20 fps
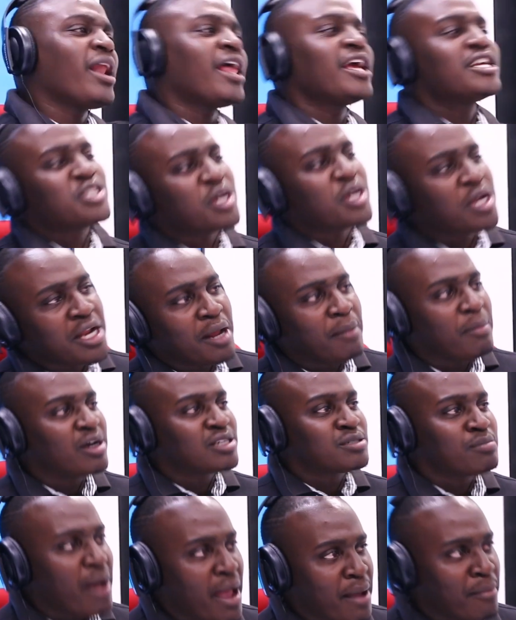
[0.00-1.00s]
What are you talking
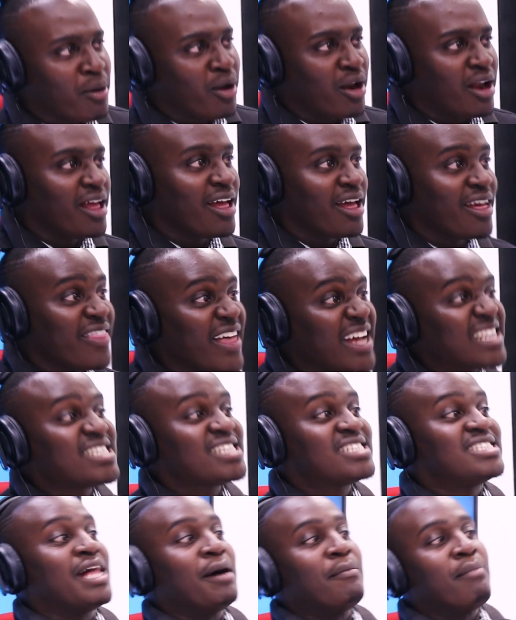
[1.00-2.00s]
about, Bible?
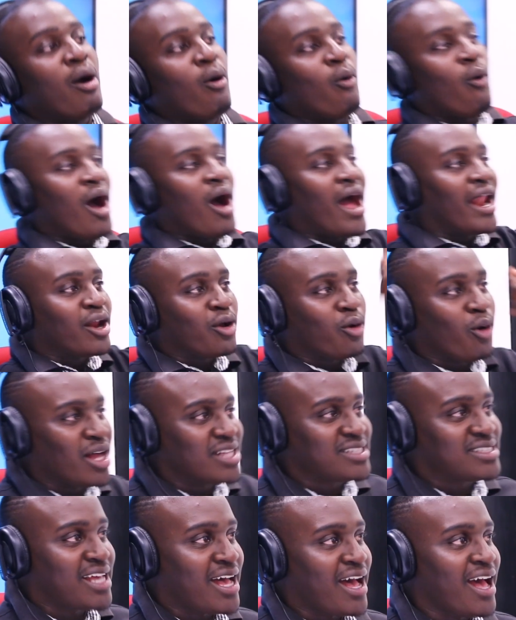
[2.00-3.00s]
That is number one,
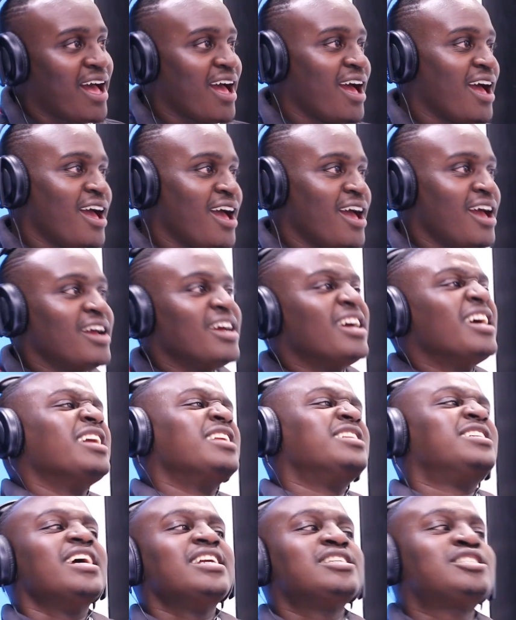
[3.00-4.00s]
Kwanzaa.
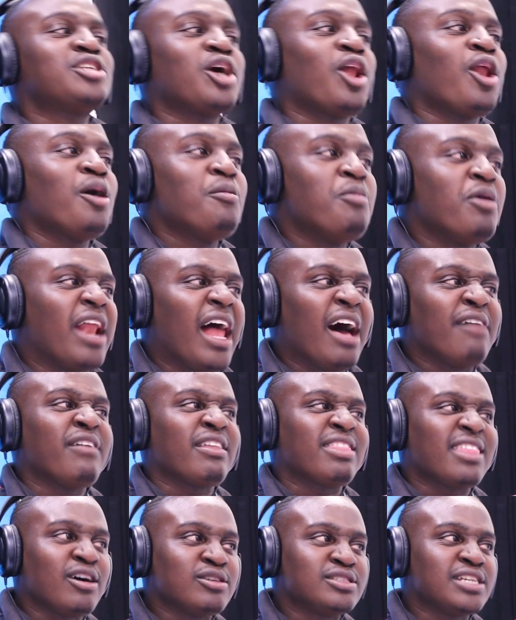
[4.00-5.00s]
Did Solomon have
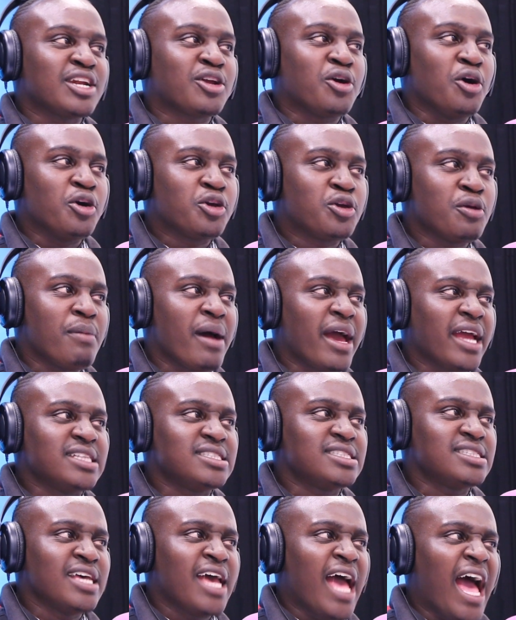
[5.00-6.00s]
1,000
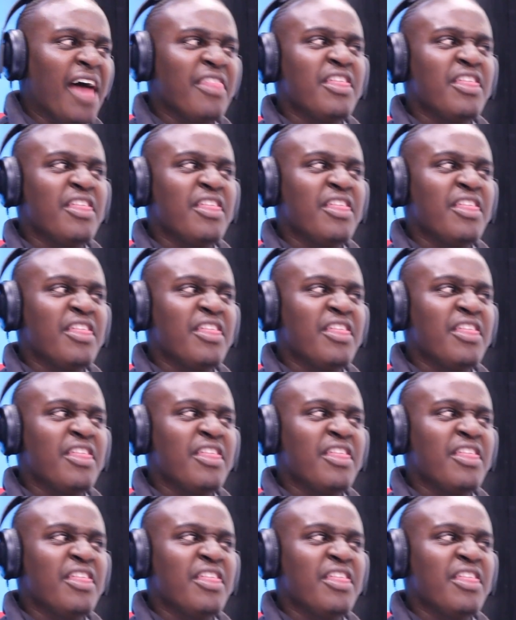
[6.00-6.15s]
concubines?